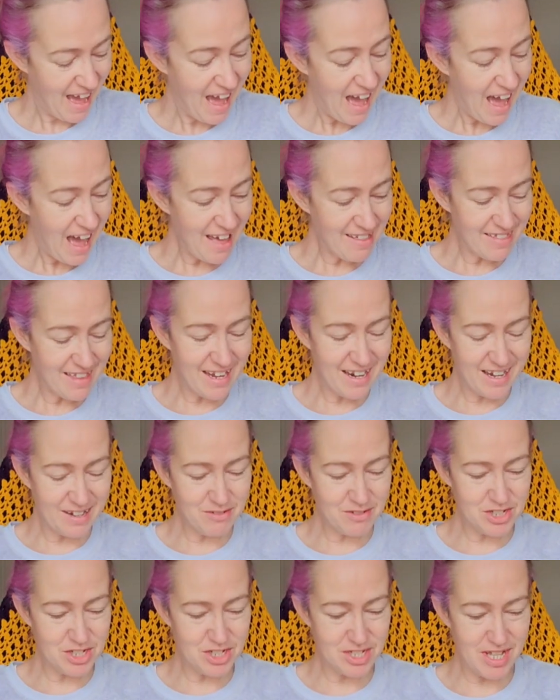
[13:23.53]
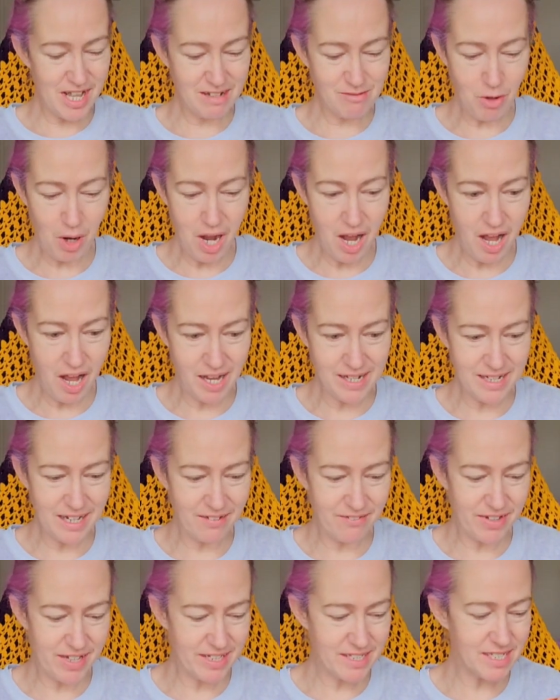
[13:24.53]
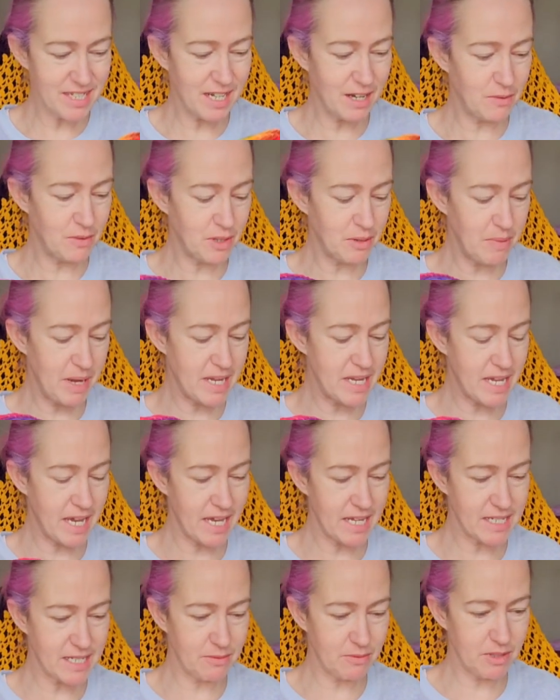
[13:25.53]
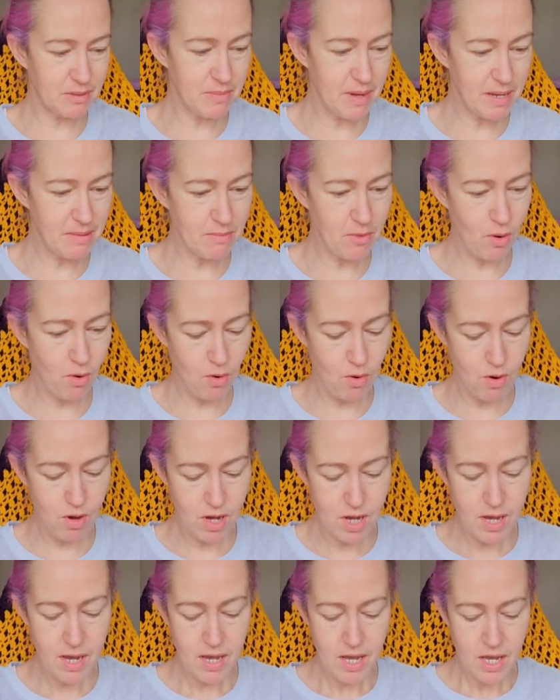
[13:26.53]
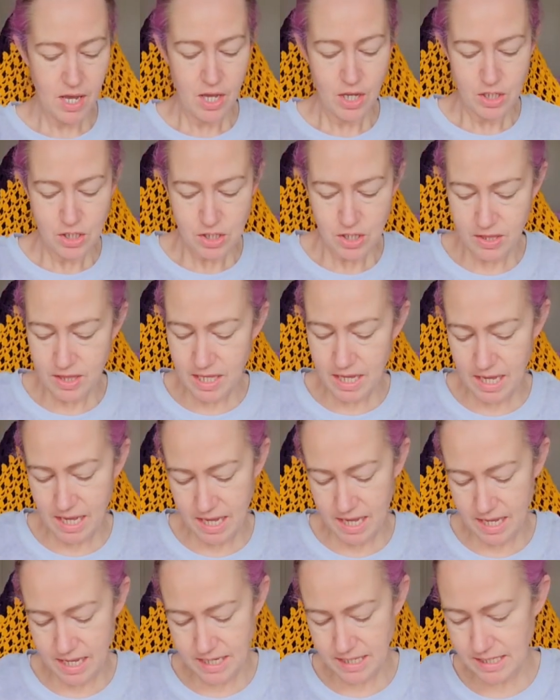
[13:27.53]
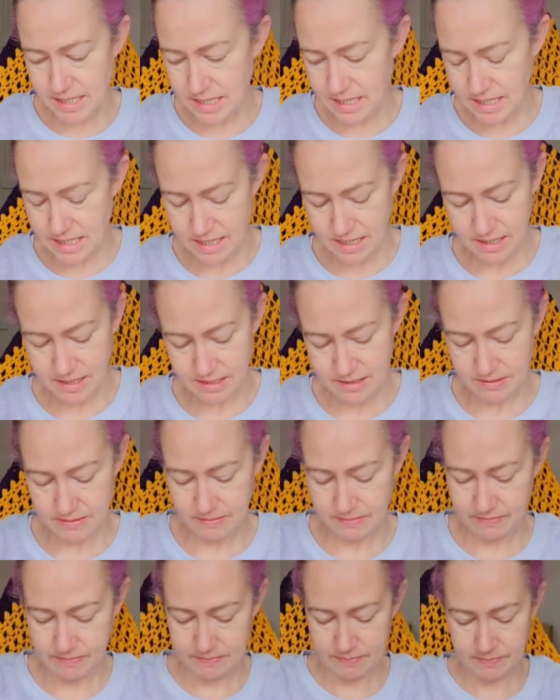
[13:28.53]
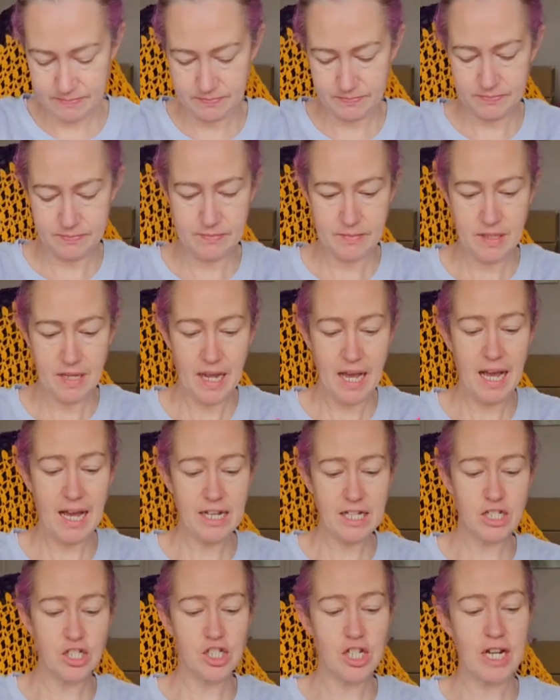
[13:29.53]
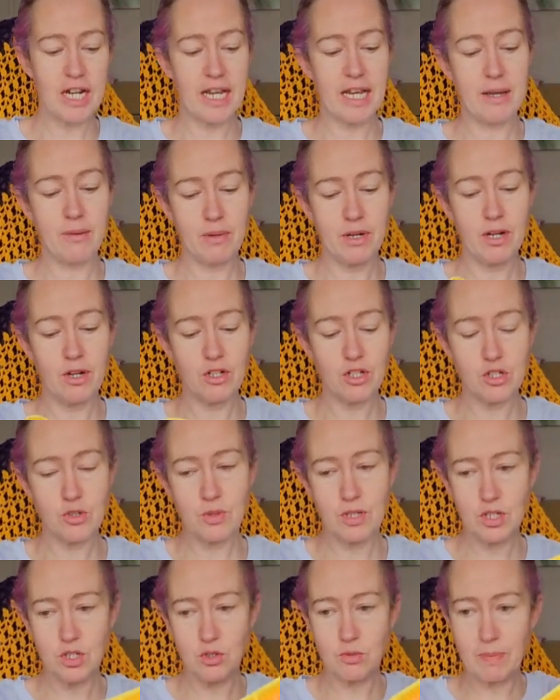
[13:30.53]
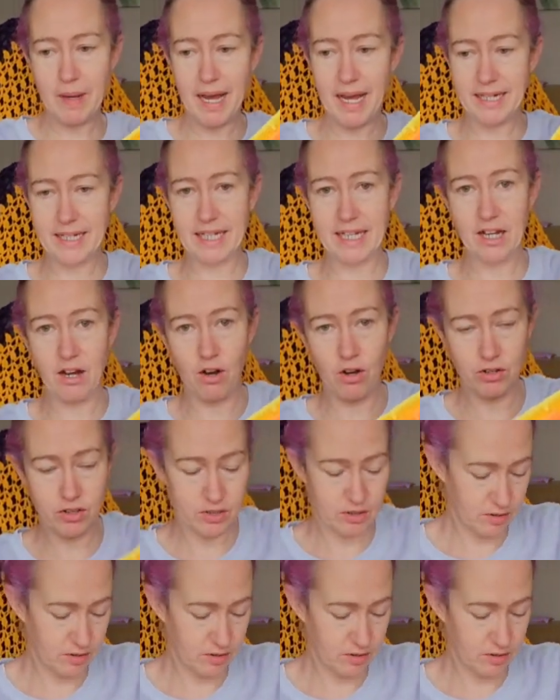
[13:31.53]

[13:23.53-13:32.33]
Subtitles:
And then I was just like, wow, I love it. I want to make it. I want to make more. So this, actually, we're not doing too badly on.